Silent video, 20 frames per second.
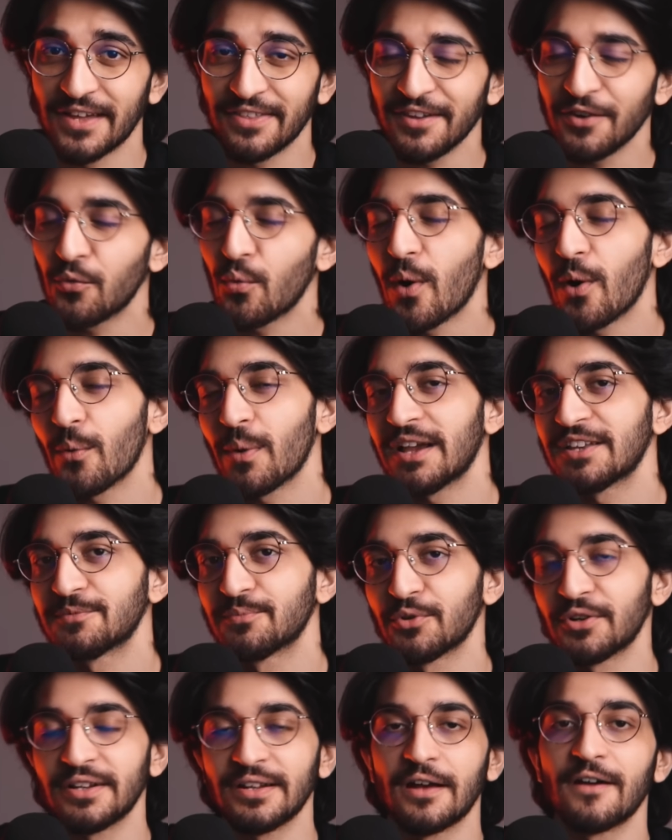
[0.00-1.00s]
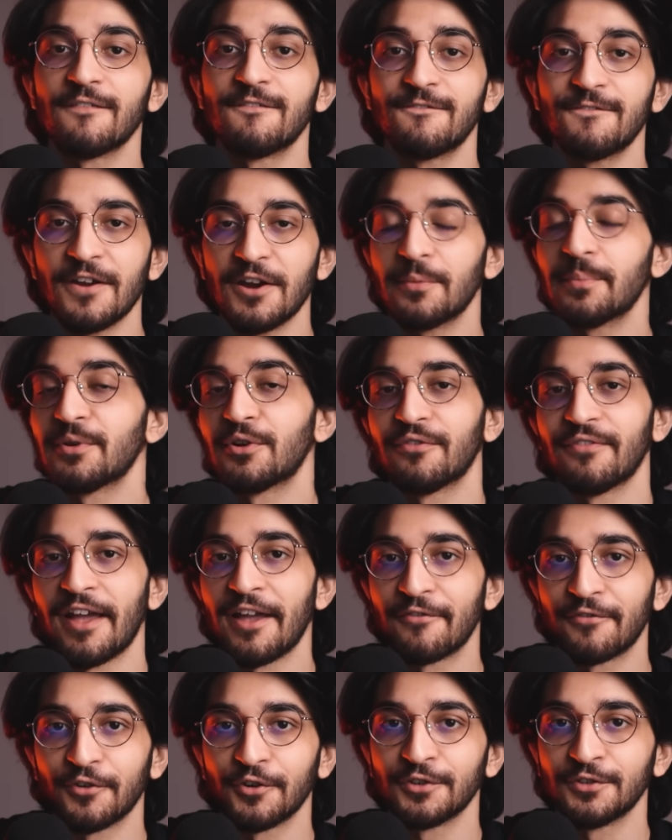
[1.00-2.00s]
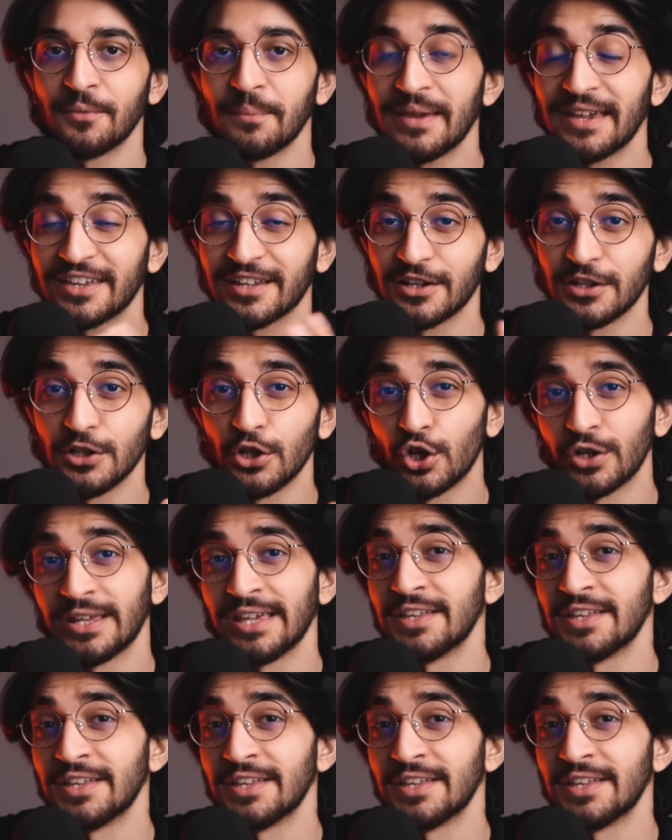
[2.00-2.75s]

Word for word: I think Huawei has put in a fair bit of effort to make it a lot